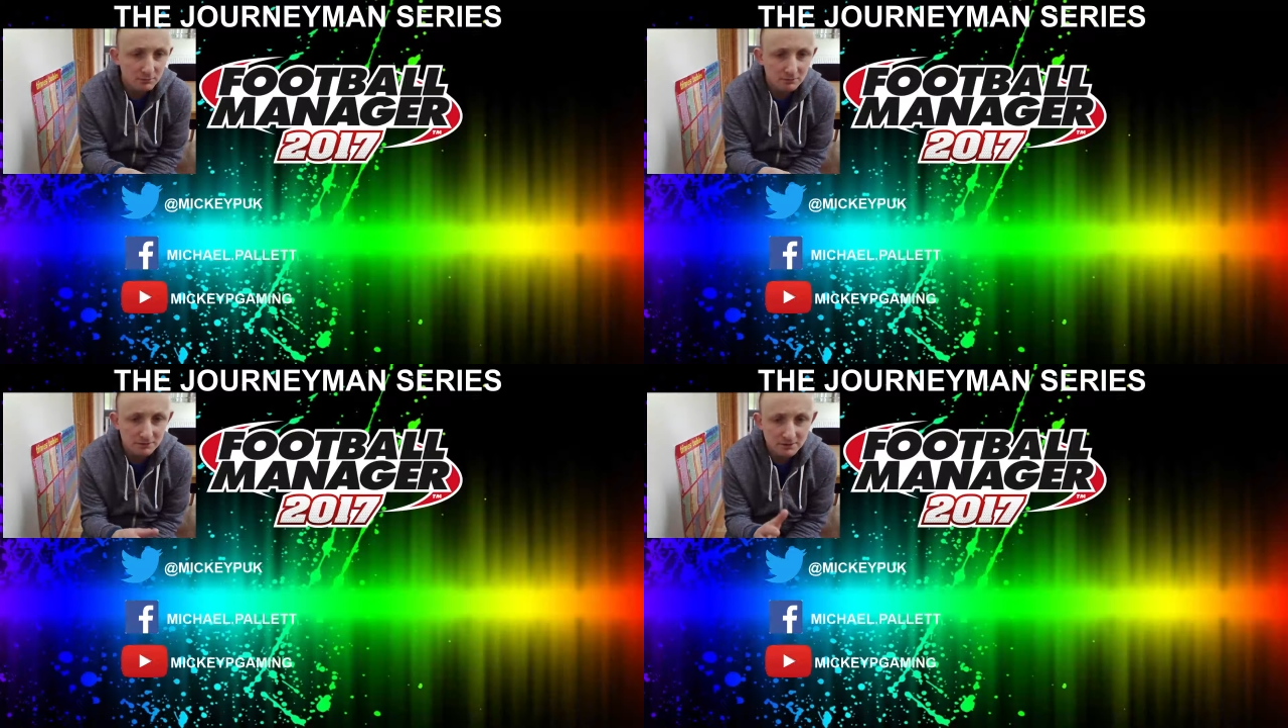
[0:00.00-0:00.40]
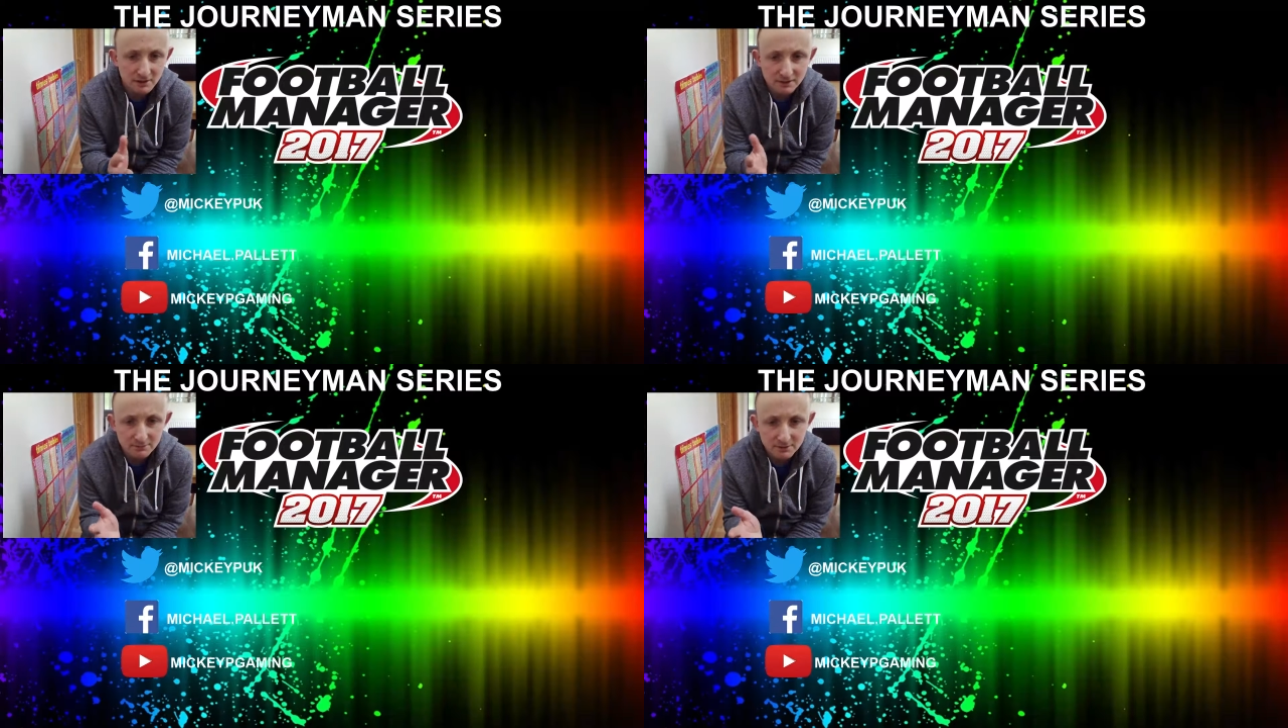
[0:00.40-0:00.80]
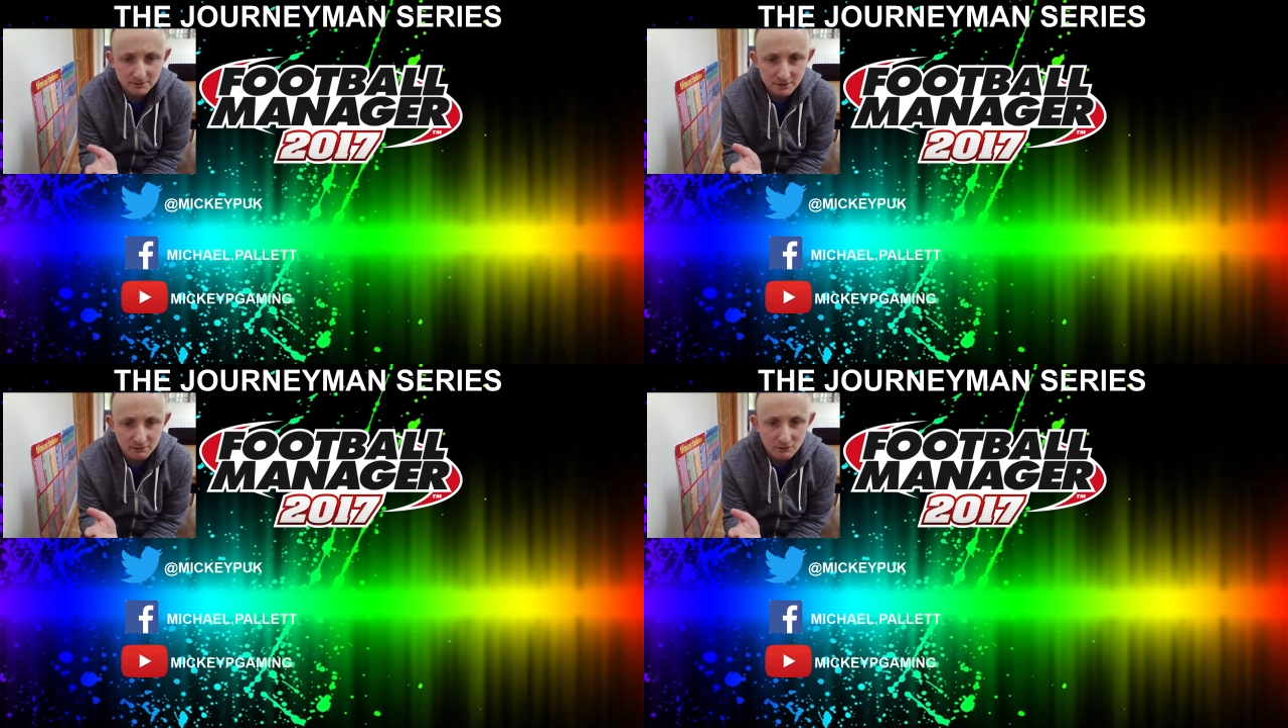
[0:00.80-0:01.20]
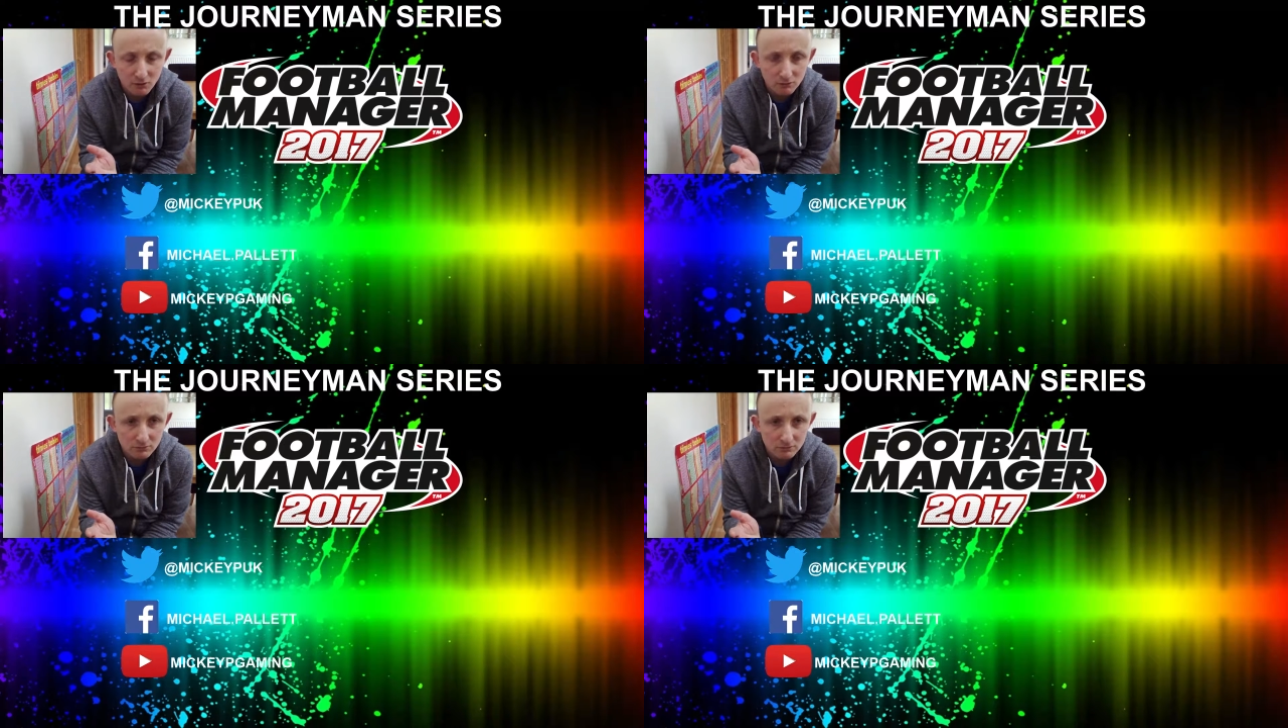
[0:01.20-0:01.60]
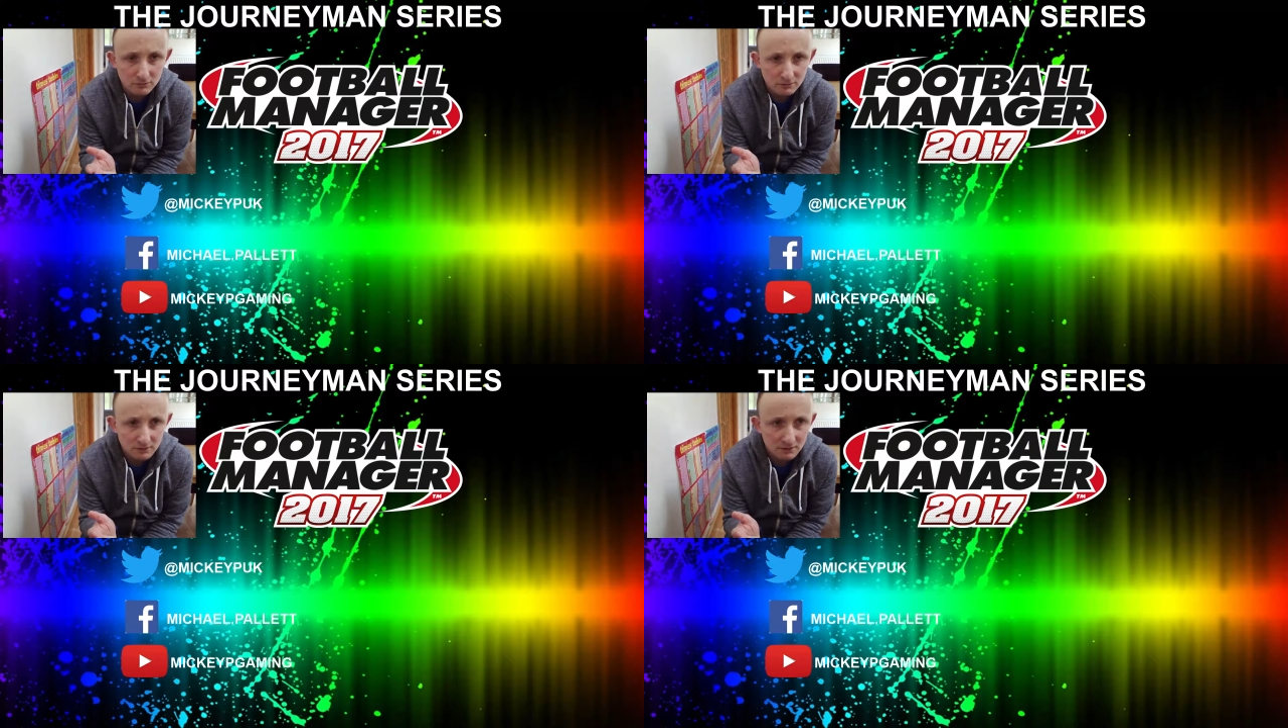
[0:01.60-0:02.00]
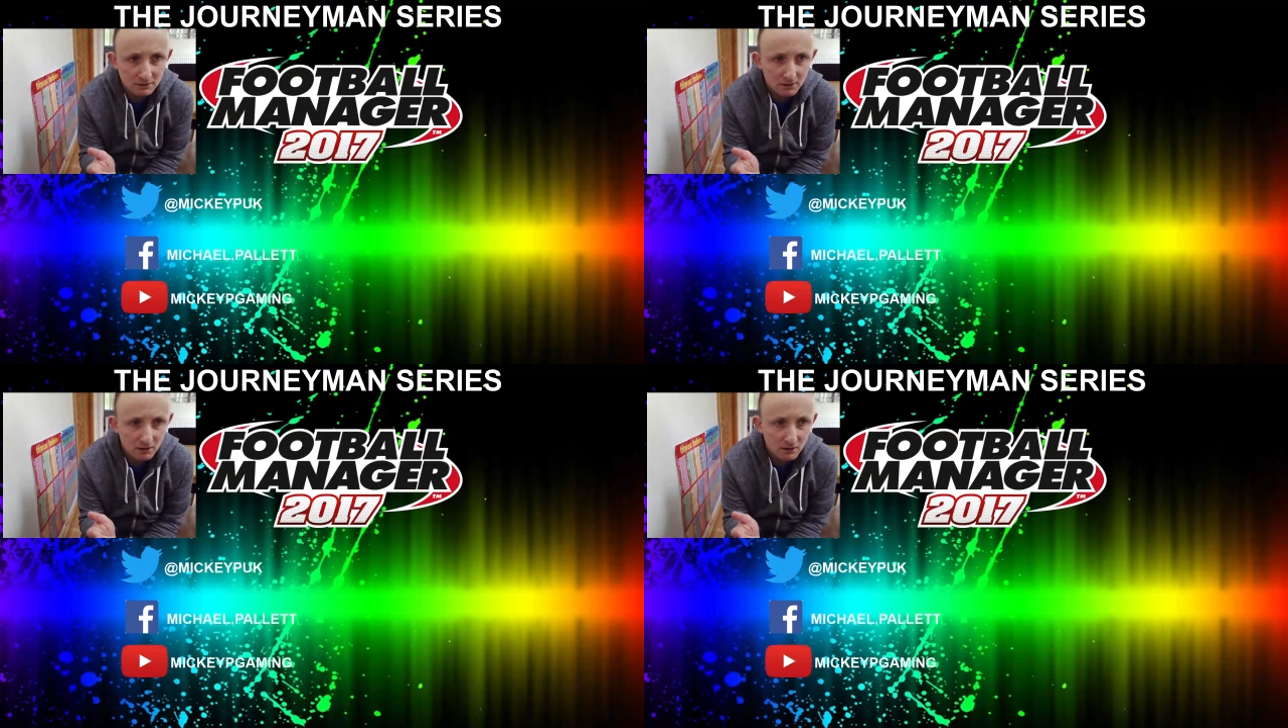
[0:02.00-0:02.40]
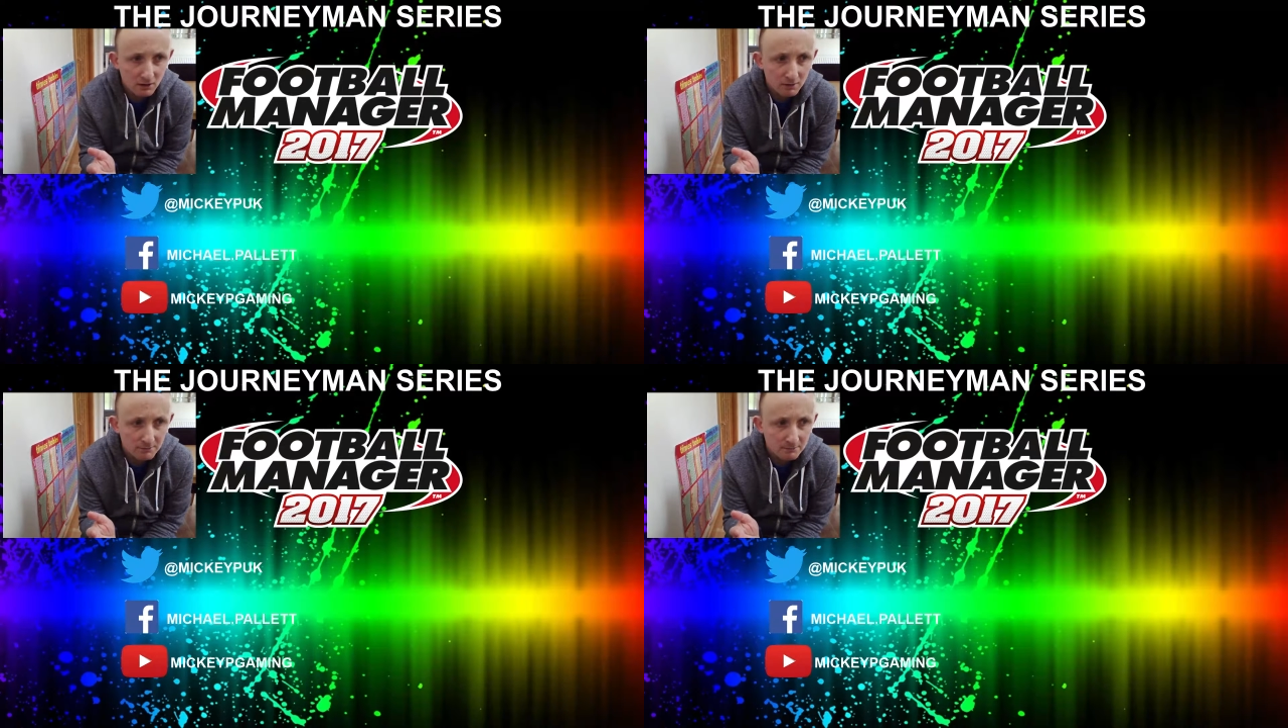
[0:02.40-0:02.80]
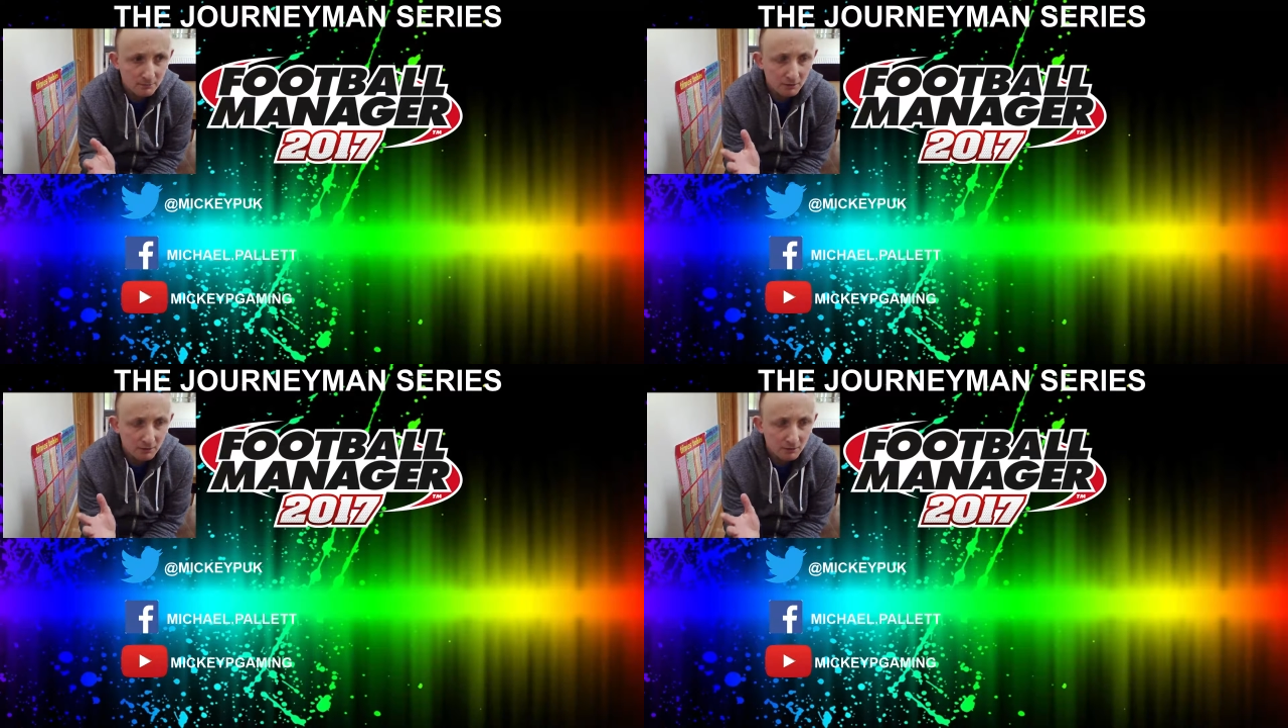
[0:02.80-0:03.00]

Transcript: what's taken me so long um,